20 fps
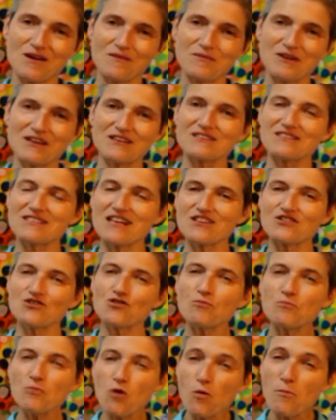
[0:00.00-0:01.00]
because then
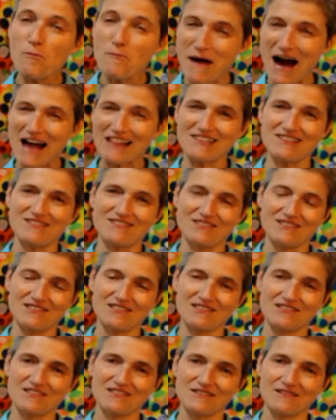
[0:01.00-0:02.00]
you're more
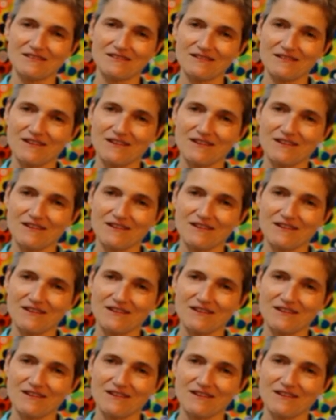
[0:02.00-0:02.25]
balanced.